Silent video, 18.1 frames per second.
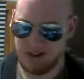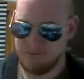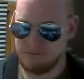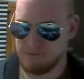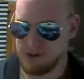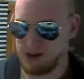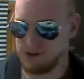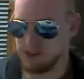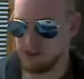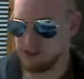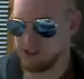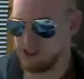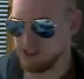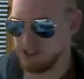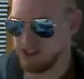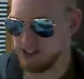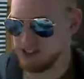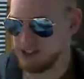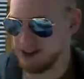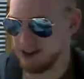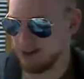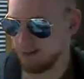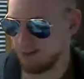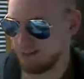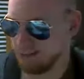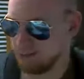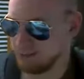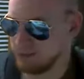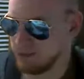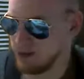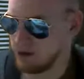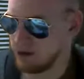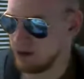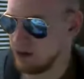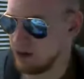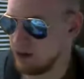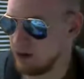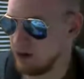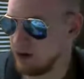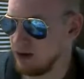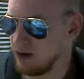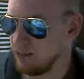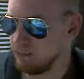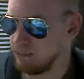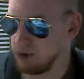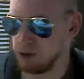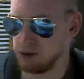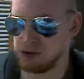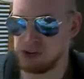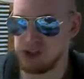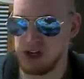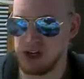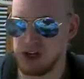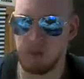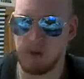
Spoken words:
But if it's just some bullshit